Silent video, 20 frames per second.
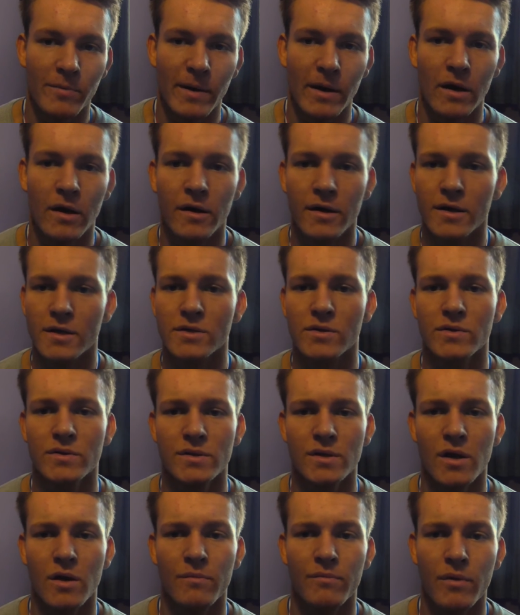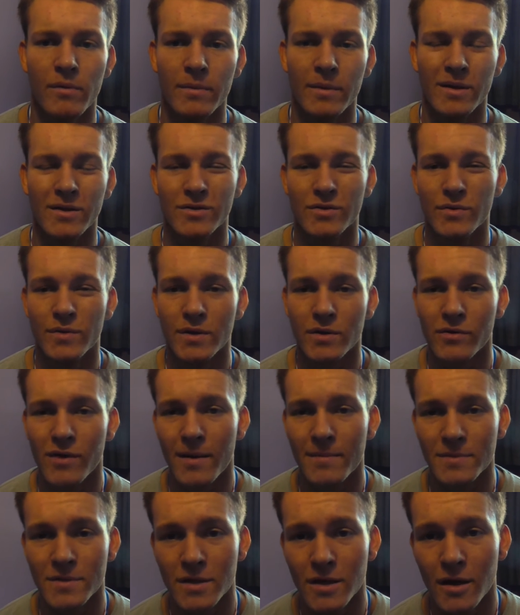little bit higher. So I'll start on probably like 200
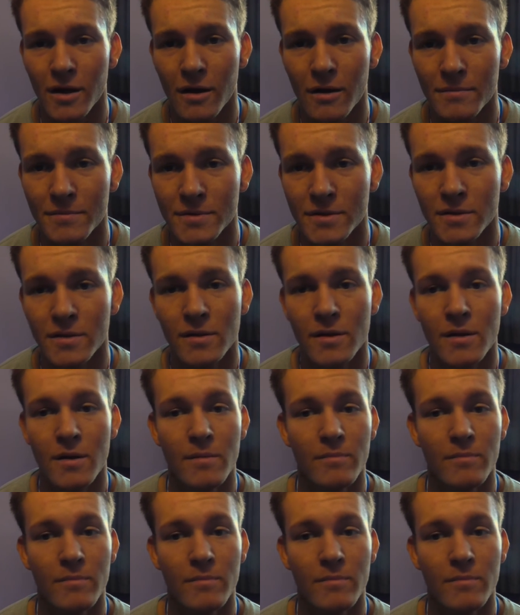grams of carbs.